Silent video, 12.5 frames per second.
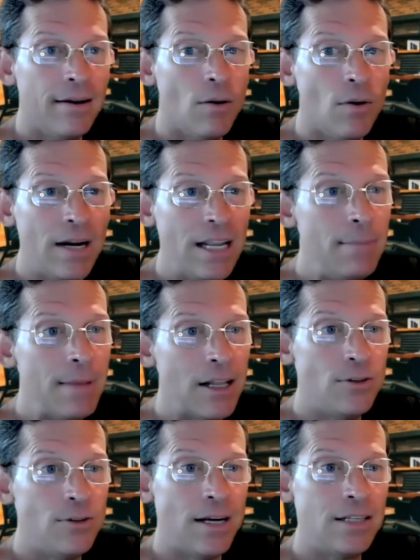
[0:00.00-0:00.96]
or an email
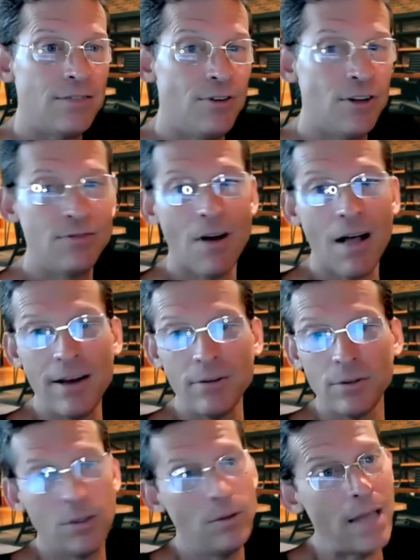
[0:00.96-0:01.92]
address, first of all, I
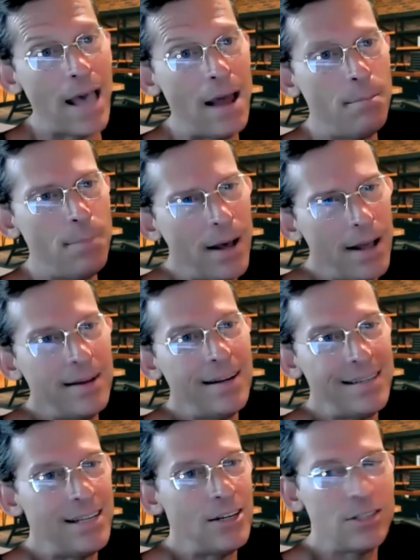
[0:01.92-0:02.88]
don't do that. But
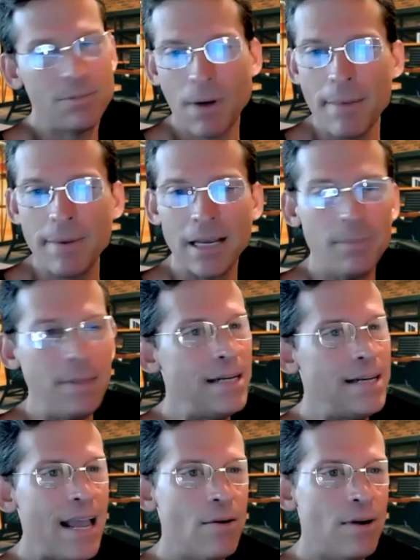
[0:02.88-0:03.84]
it, there's probably going to be a
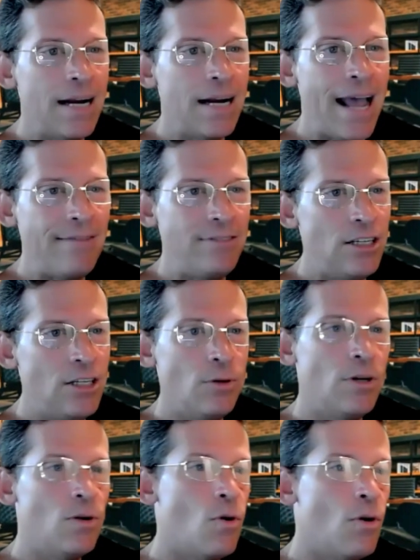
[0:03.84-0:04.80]
day where I'm going to have to
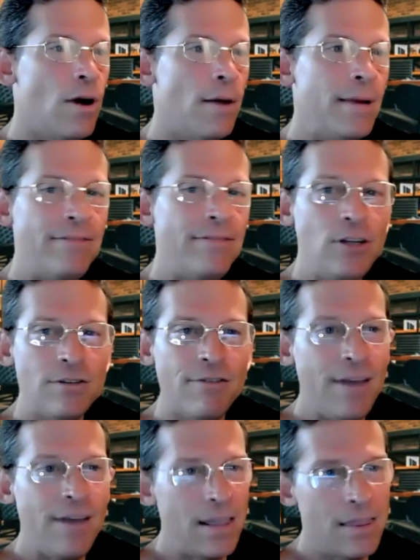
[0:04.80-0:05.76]
do it or I'm going to have to use
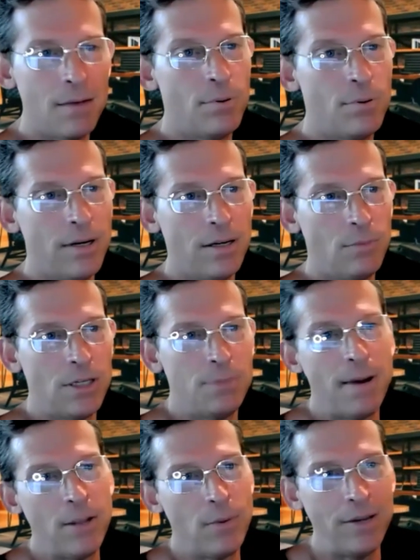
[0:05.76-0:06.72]
a fake thumbprint, which,
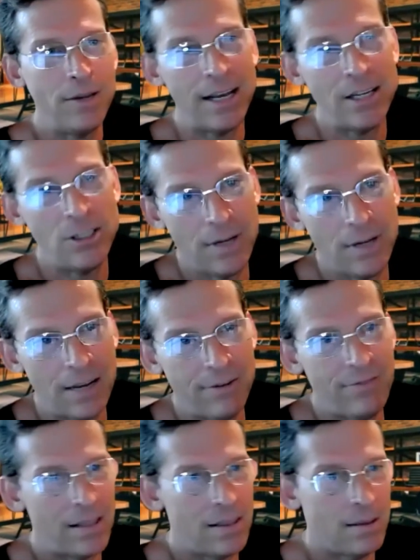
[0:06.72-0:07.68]
by the way, you guys, you can get a
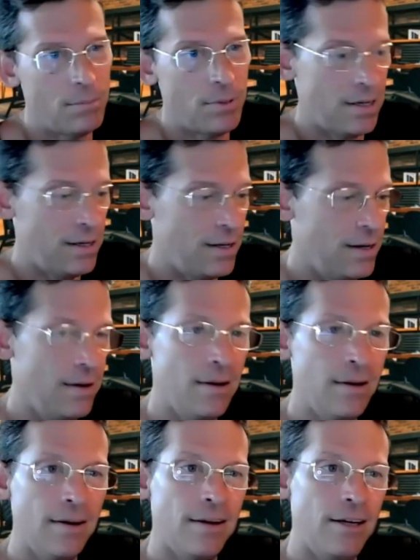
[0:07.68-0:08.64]
fake thumbprint.
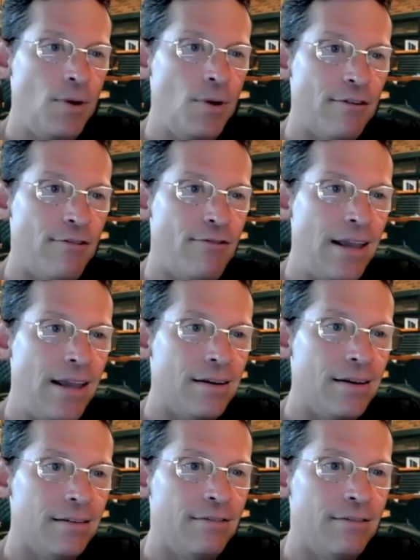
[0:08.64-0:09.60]
You can get a
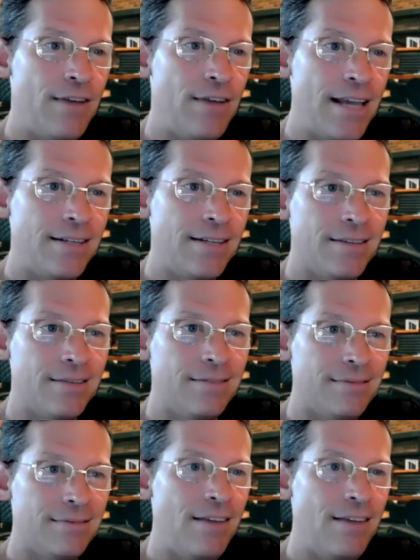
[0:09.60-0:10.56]
fake face
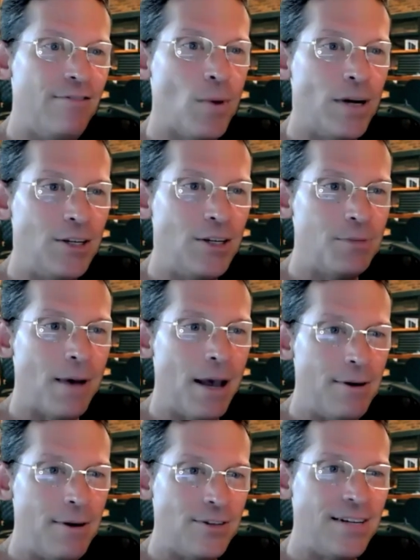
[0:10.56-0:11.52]
if you want to use
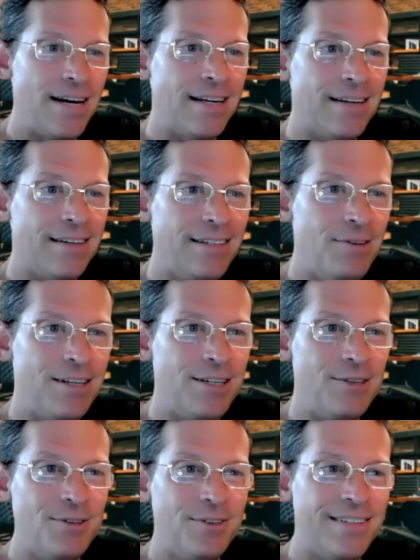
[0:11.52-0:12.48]
biometric data. You can
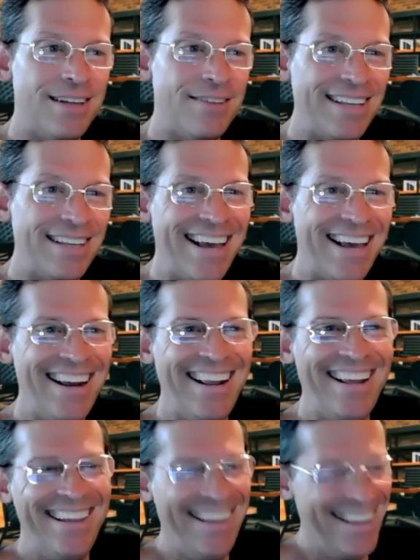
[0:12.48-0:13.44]
do stuff like that.
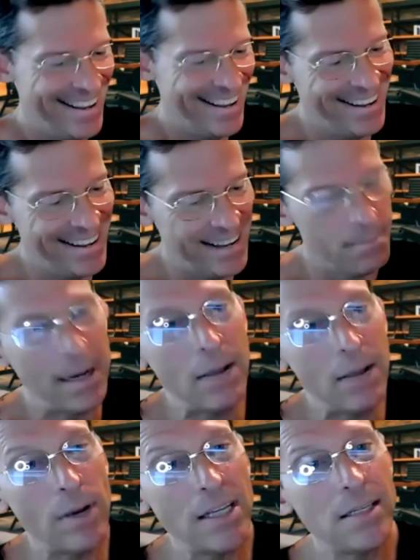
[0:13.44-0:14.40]
But,
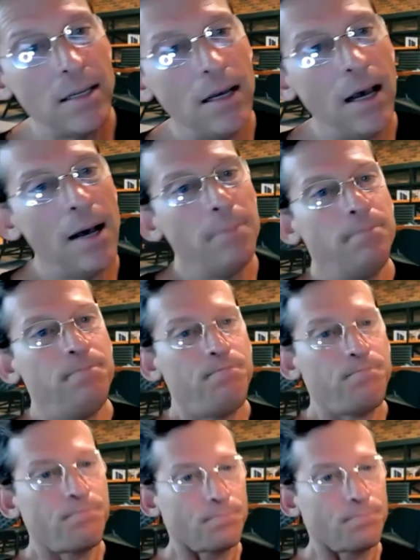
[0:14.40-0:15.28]
anyways, um,